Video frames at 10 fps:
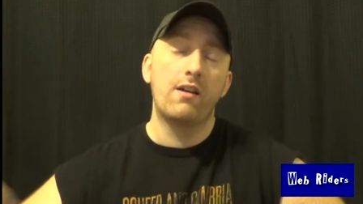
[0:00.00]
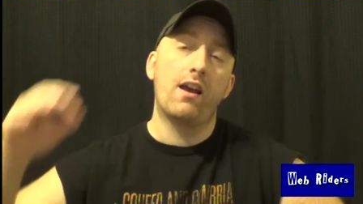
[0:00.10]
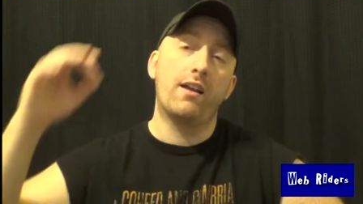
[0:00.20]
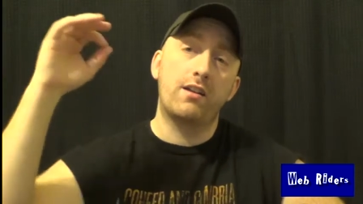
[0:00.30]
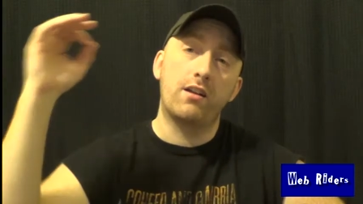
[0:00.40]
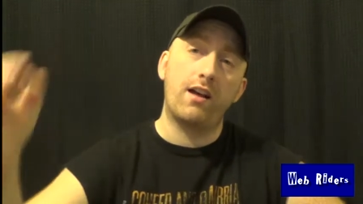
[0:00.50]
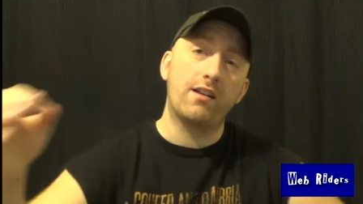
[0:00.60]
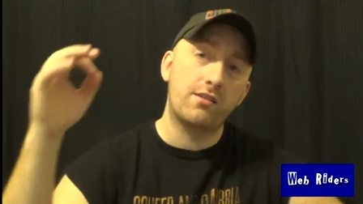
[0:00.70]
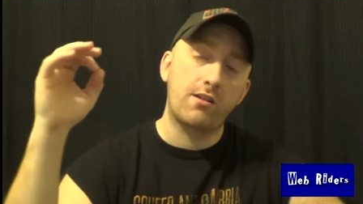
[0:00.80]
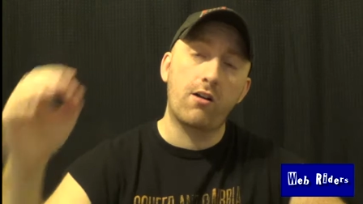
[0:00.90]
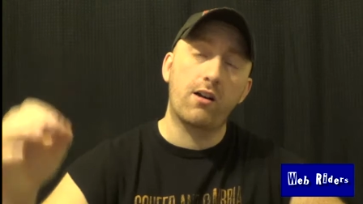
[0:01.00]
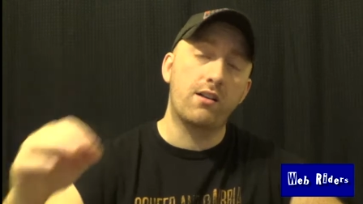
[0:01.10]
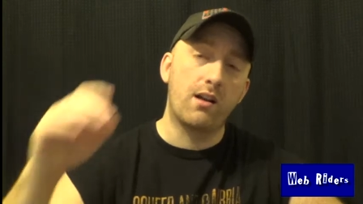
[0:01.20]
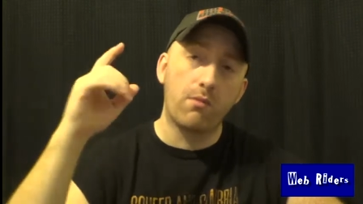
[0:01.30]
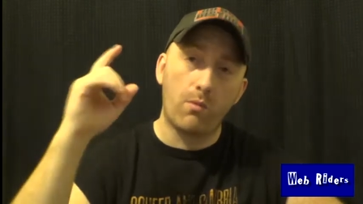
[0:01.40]
until I started,
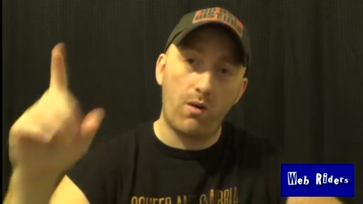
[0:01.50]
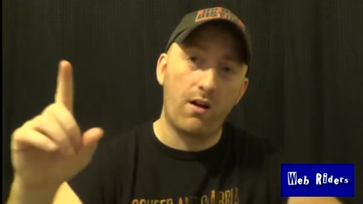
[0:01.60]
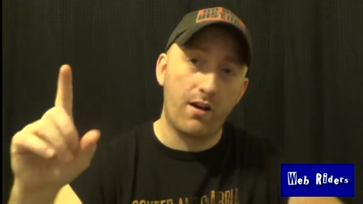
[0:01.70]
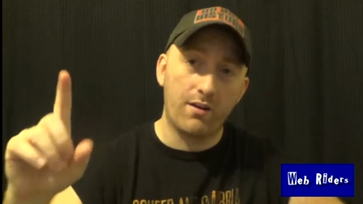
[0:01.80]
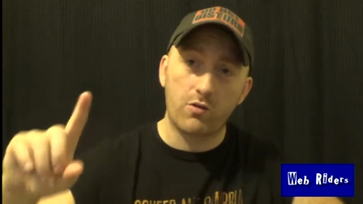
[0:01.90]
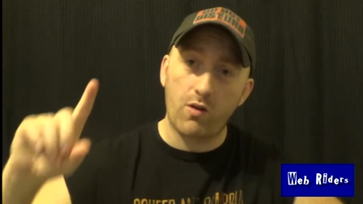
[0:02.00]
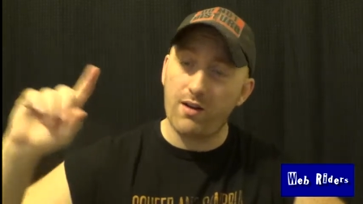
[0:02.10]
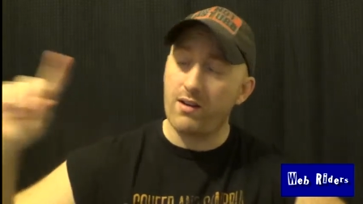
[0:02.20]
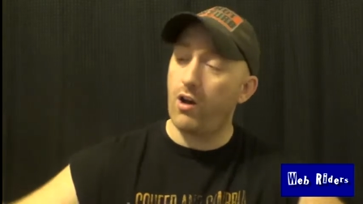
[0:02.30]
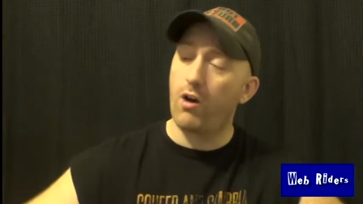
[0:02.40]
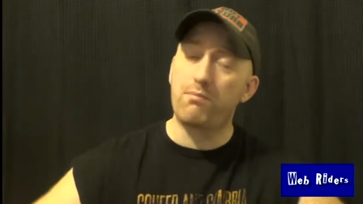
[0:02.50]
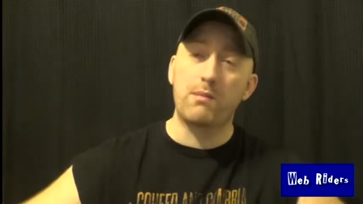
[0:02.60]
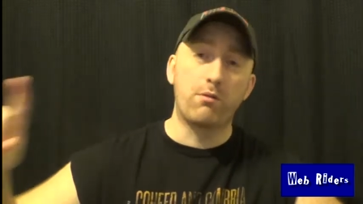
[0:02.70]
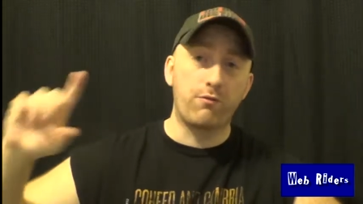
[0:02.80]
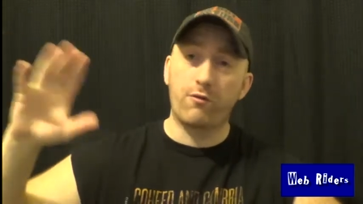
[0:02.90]
number one, trying to help
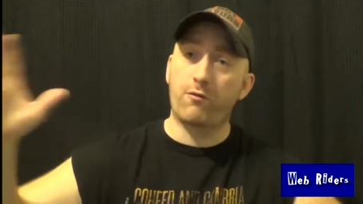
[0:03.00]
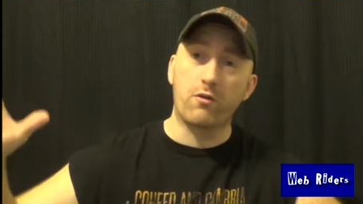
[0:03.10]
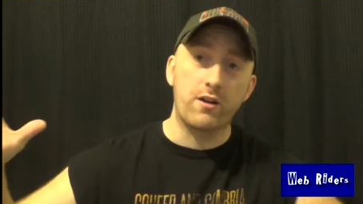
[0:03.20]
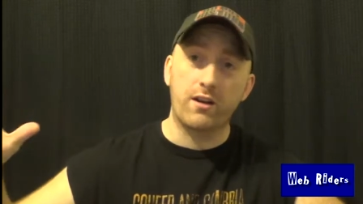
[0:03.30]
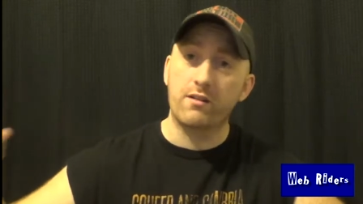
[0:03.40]
people for free,